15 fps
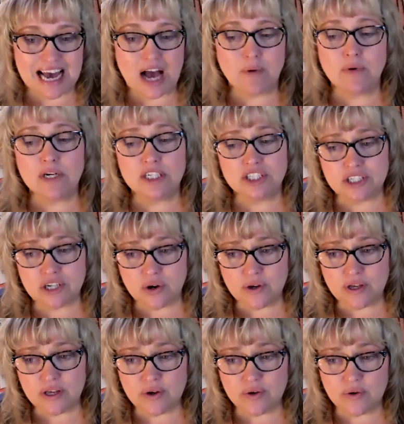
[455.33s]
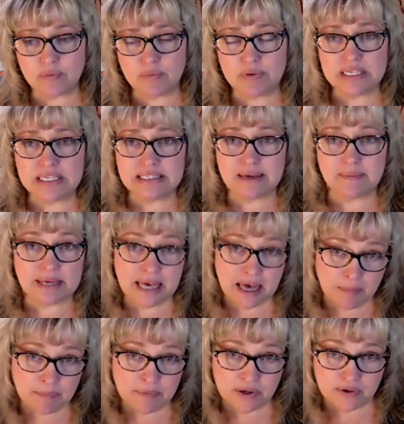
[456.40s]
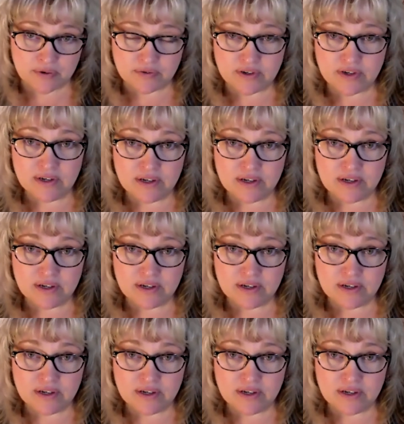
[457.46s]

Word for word: I want to show you. Please let me help you.